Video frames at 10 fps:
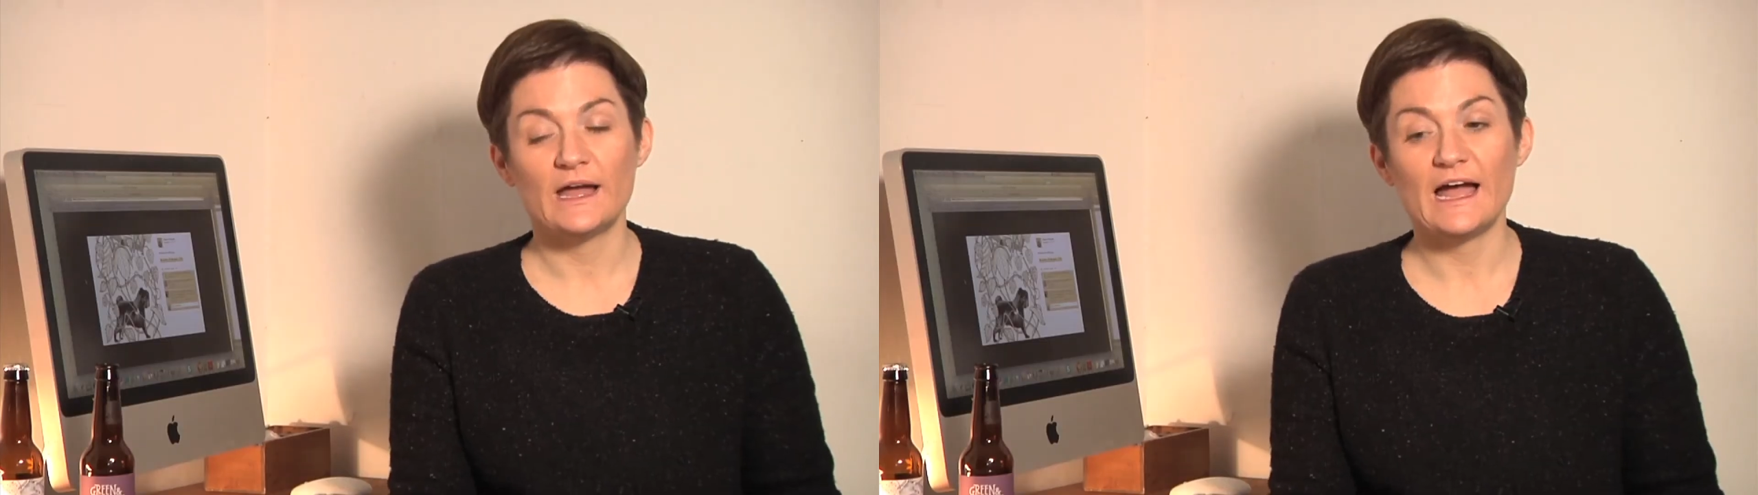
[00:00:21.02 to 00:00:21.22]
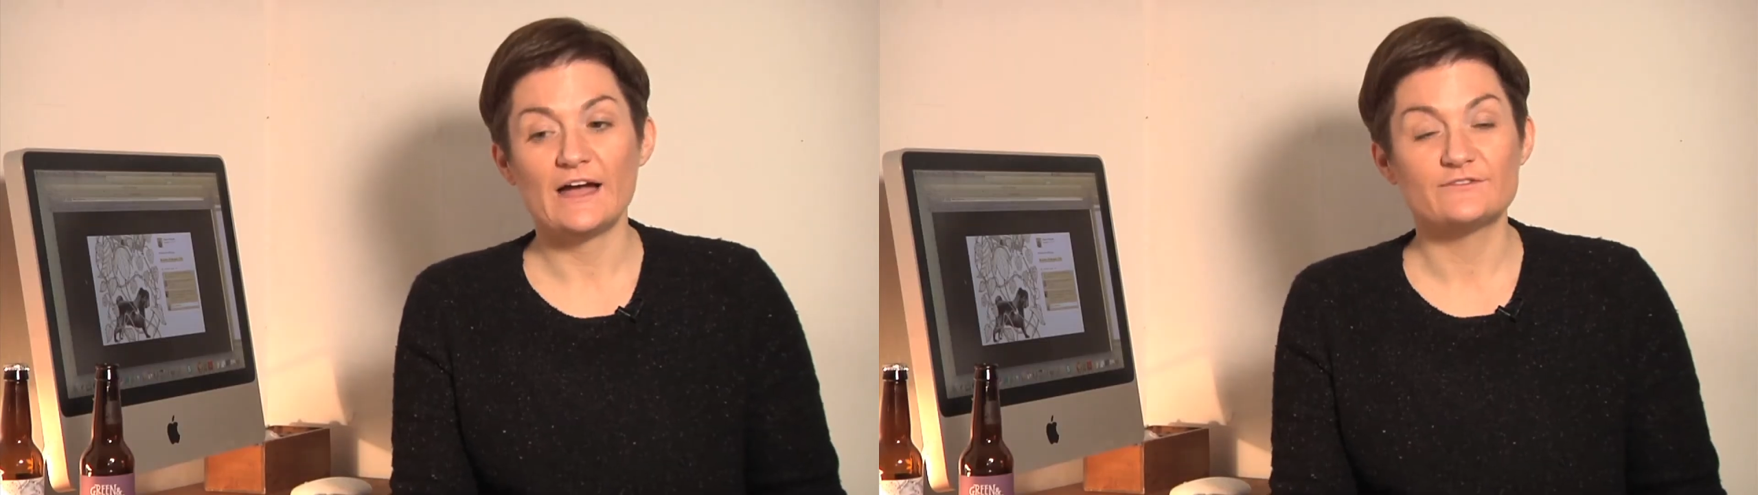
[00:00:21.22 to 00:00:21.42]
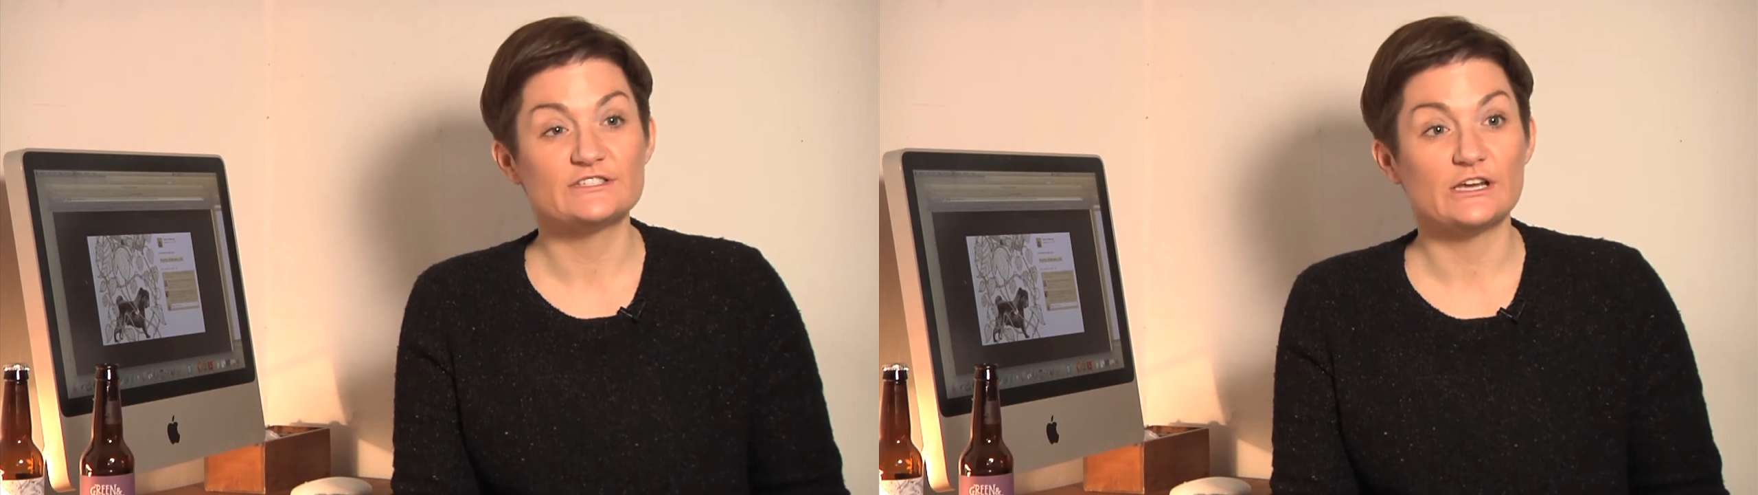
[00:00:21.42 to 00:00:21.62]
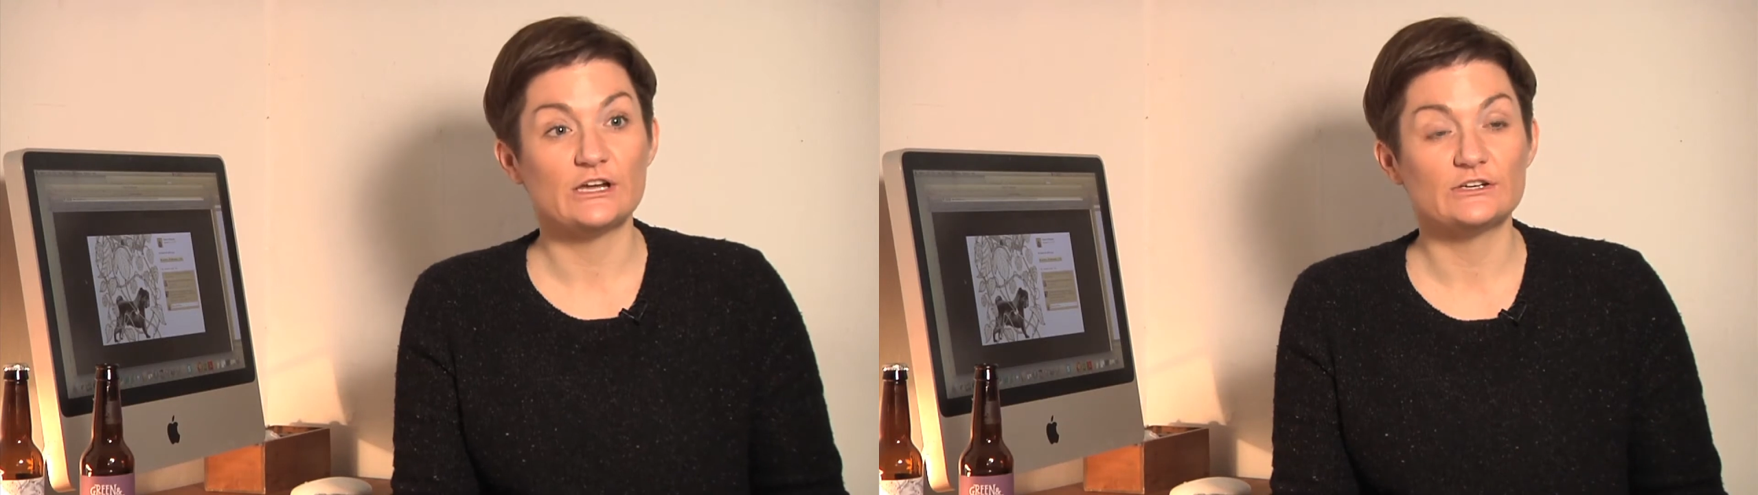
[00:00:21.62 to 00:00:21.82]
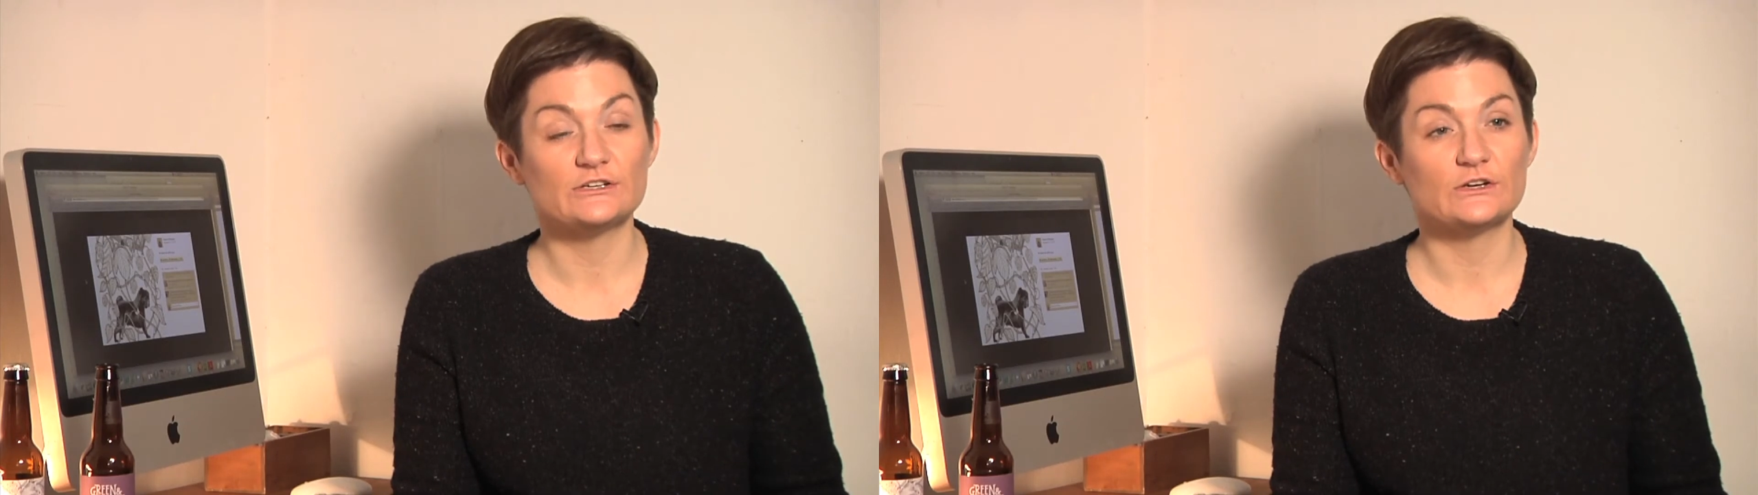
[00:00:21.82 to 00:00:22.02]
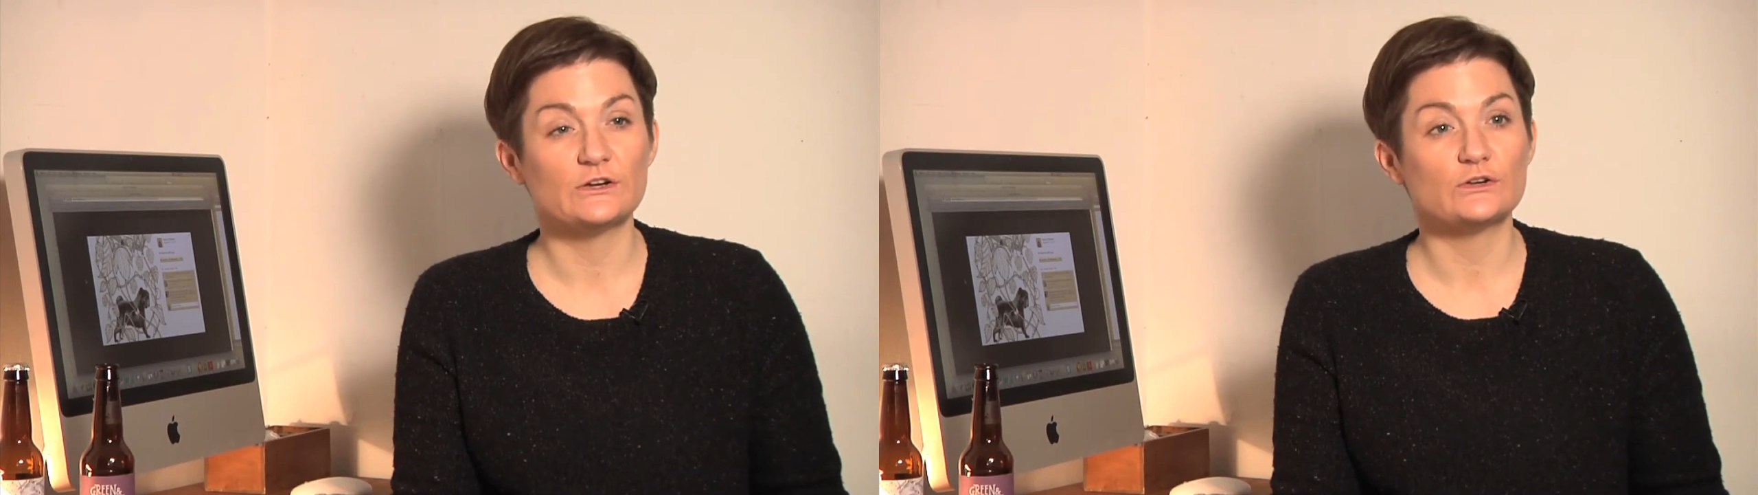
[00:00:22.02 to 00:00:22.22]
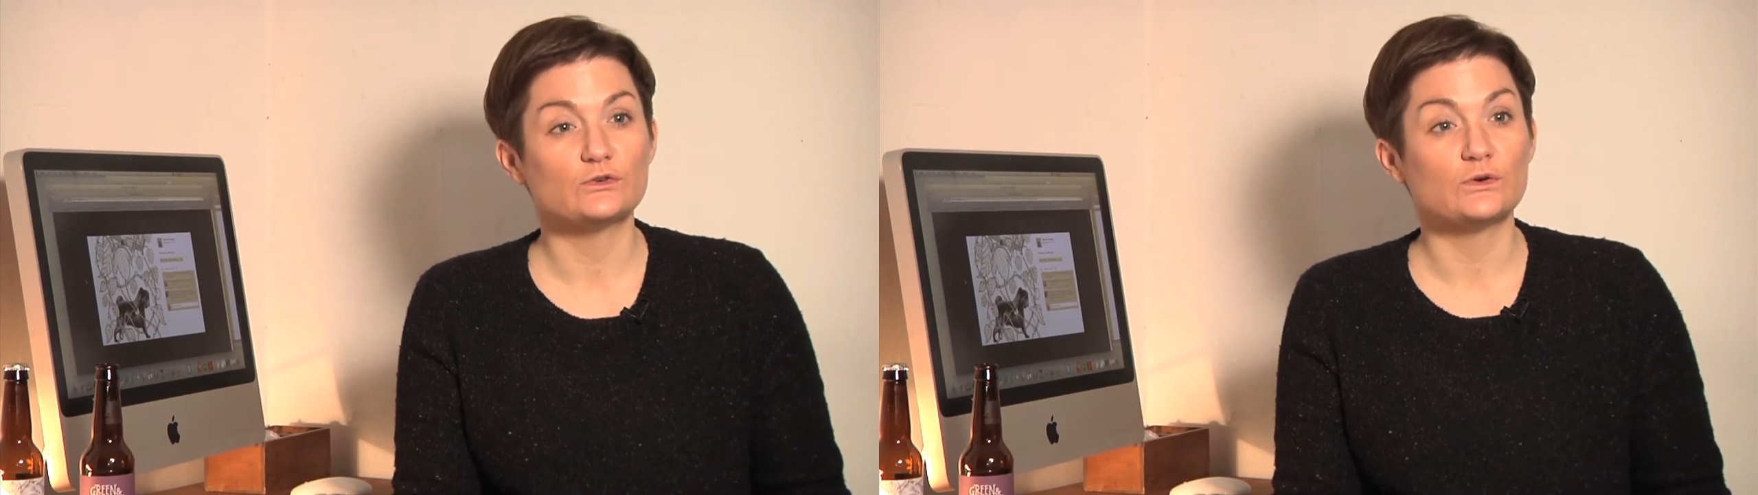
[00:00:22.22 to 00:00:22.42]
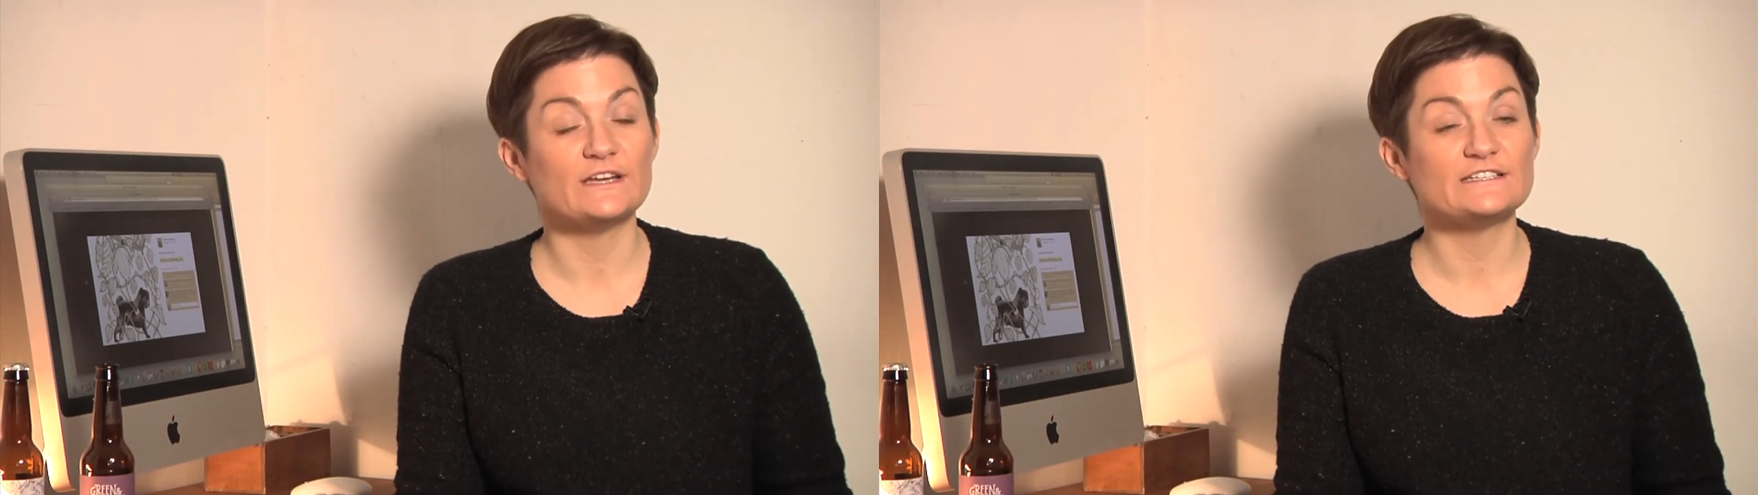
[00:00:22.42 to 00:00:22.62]
have certain
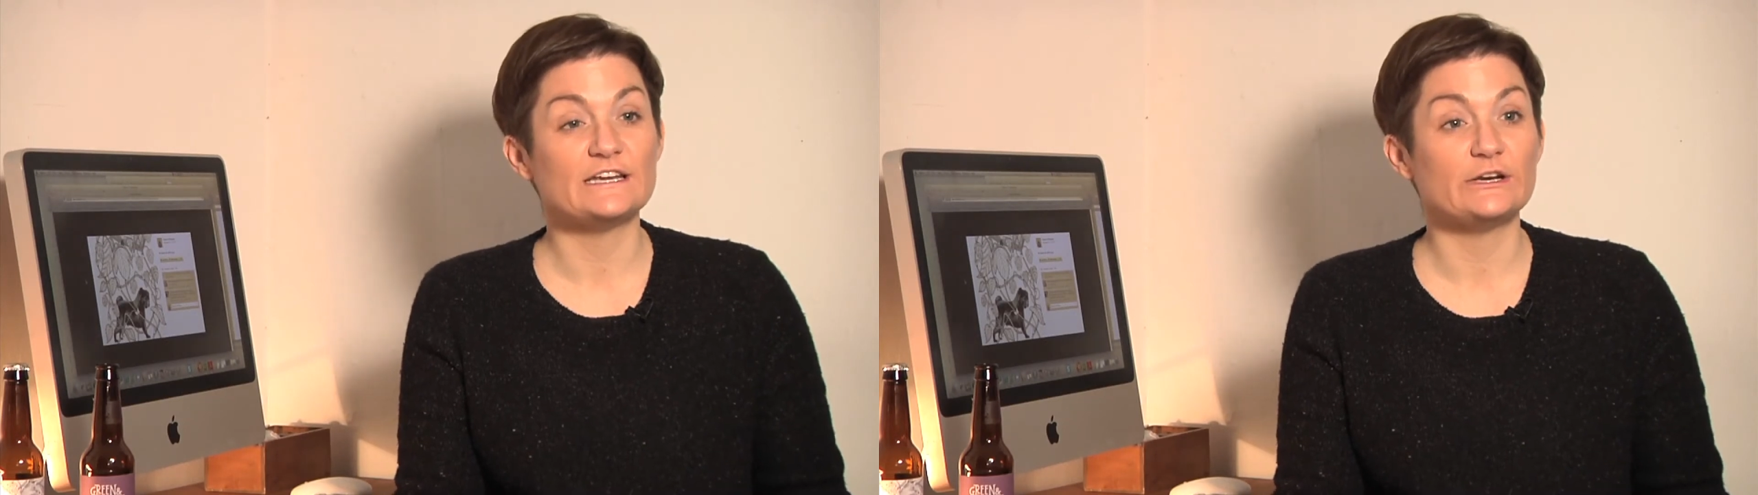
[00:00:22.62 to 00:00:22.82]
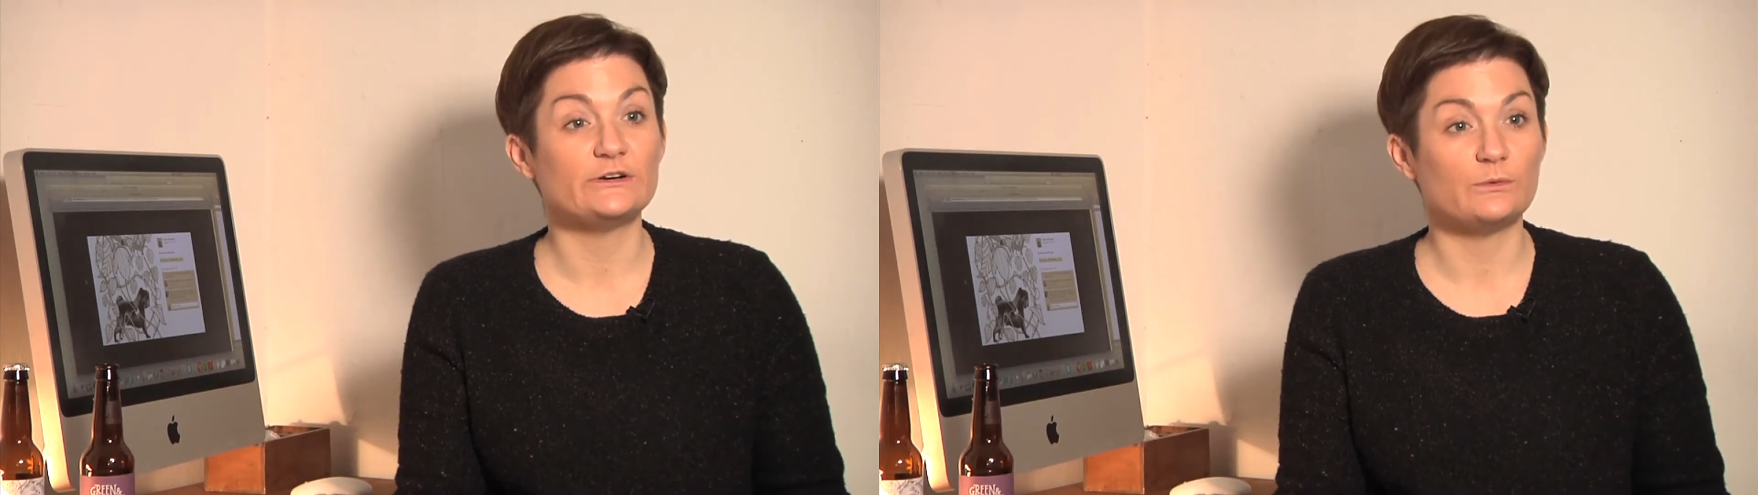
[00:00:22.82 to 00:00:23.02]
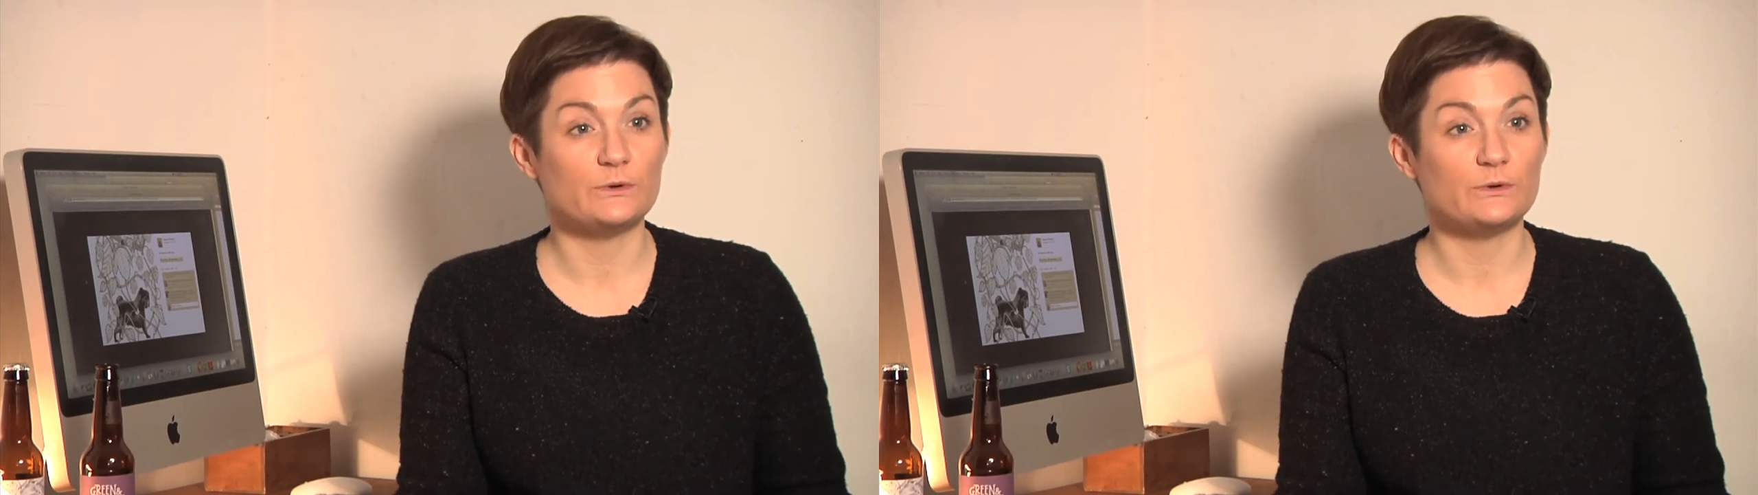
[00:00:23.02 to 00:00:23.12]
criteria